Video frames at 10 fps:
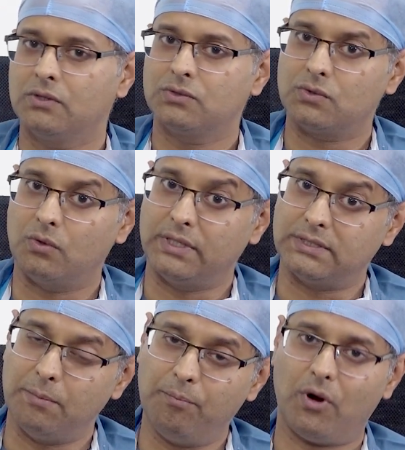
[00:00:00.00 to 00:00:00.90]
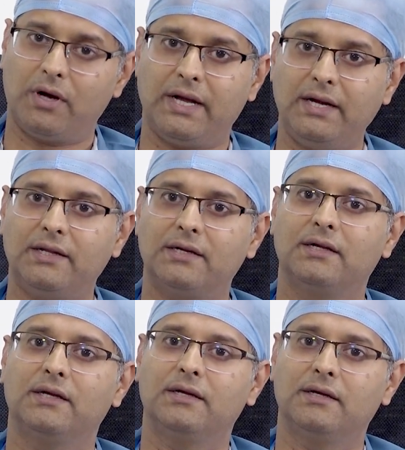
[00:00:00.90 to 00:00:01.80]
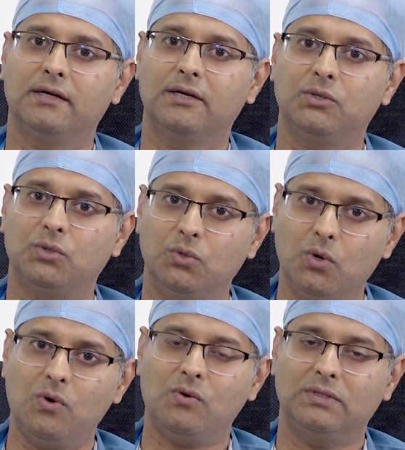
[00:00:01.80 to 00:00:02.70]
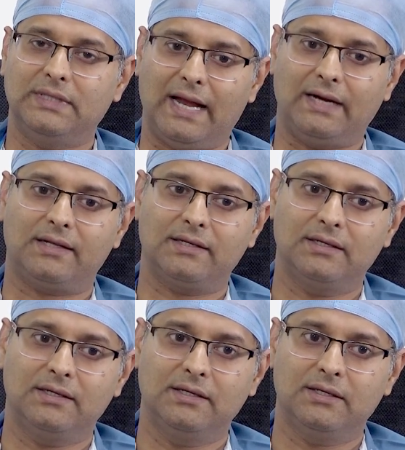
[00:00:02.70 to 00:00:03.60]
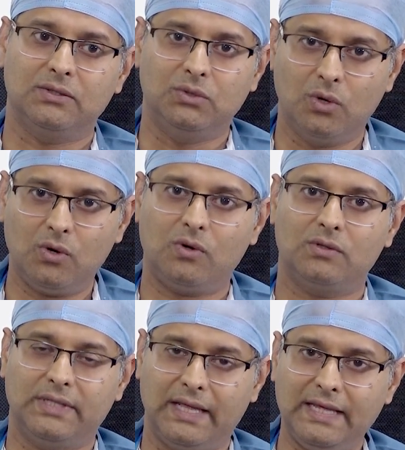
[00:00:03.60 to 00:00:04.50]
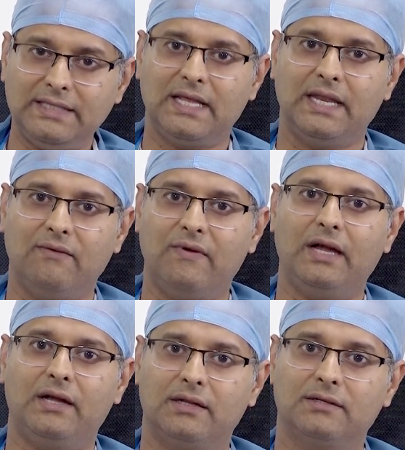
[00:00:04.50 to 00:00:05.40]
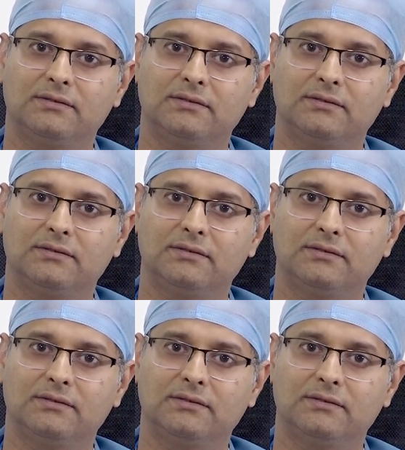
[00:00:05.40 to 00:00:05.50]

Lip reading: So it's important to know that though there is an event